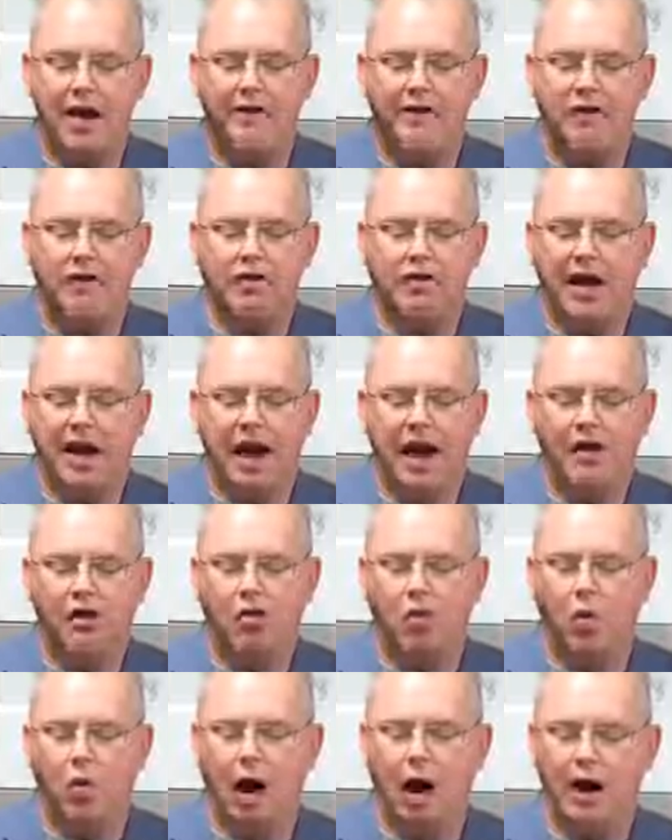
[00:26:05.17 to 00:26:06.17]
never
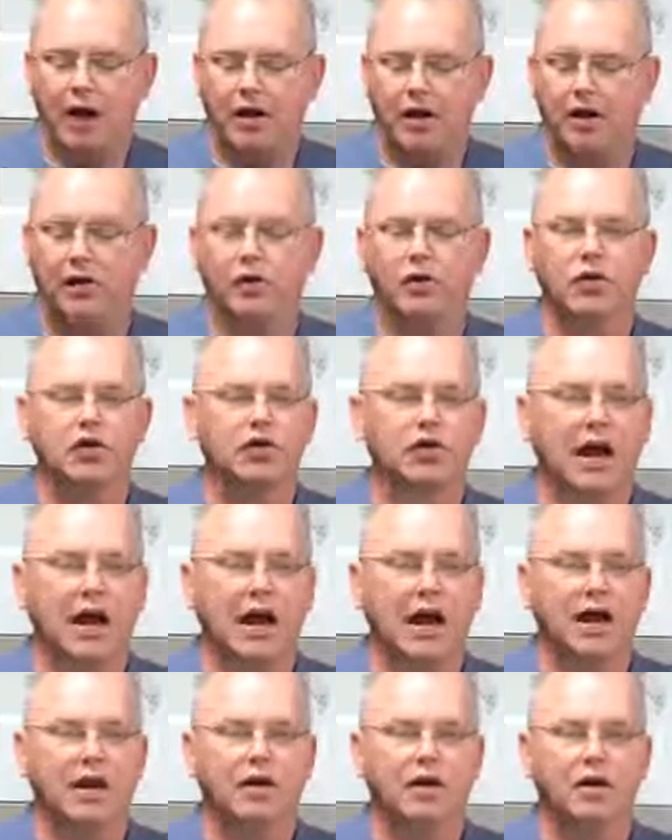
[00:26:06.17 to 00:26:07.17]
can quite
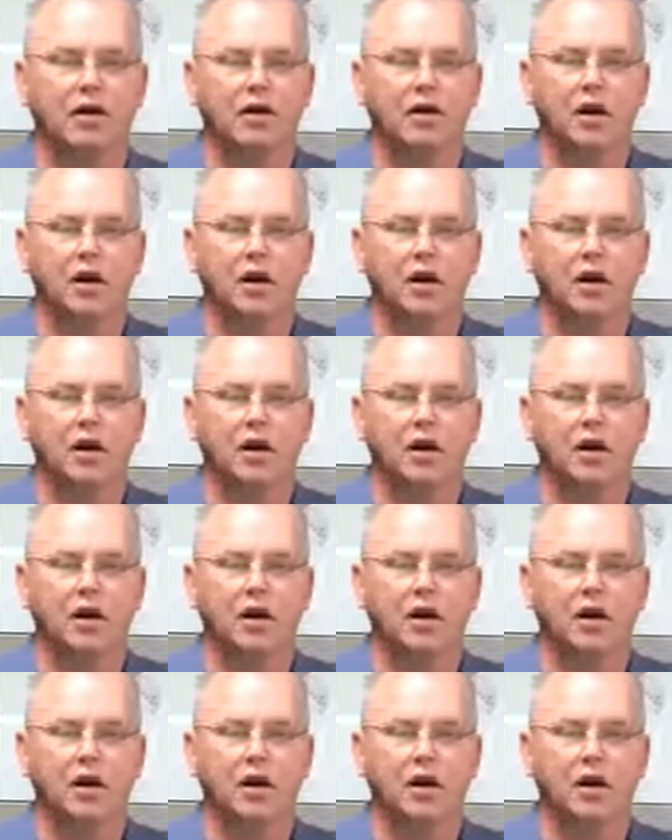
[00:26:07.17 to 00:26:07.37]
understand